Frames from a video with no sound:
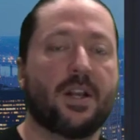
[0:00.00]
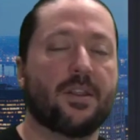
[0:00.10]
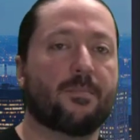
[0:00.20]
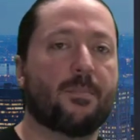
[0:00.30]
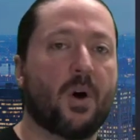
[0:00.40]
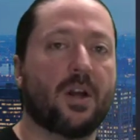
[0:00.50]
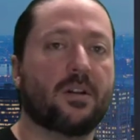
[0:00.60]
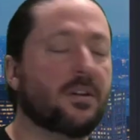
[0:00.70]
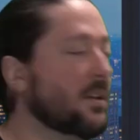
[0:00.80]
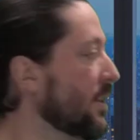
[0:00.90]
The
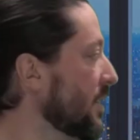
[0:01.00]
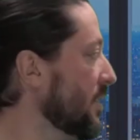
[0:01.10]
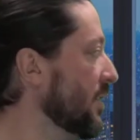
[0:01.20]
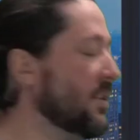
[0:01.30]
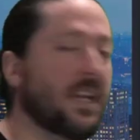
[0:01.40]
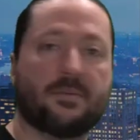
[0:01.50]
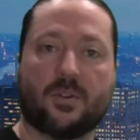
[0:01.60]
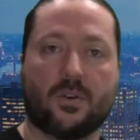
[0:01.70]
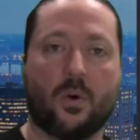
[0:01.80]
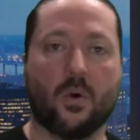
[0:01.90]
model is the same.
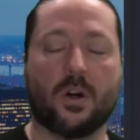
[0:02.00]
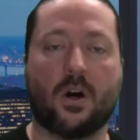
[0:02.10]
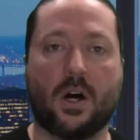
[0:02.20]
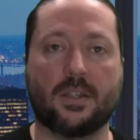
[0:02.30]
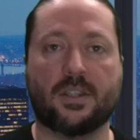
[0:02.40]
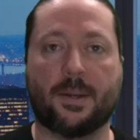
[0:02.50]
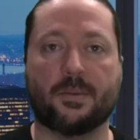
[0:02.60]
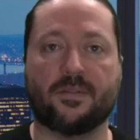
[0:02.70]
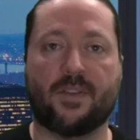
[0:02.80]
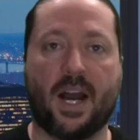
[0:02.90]
So the core
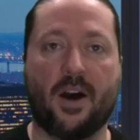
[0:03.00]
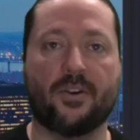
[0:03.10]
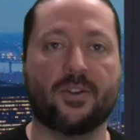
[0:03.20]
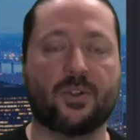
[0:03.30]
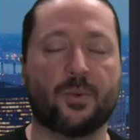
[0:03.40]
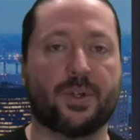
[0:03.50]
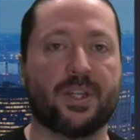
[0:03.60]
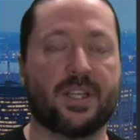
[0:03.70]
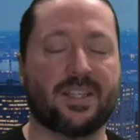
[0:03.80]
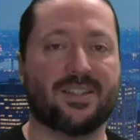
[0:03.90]
concepts of how to do
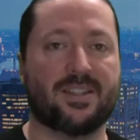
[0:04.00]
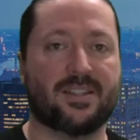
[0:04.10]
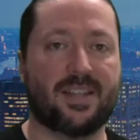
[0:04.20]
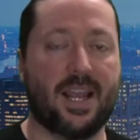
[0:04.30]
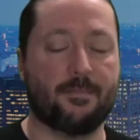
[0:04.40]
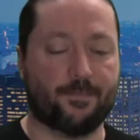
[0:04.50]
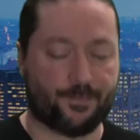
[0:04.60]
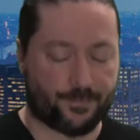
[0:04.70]
it is the same.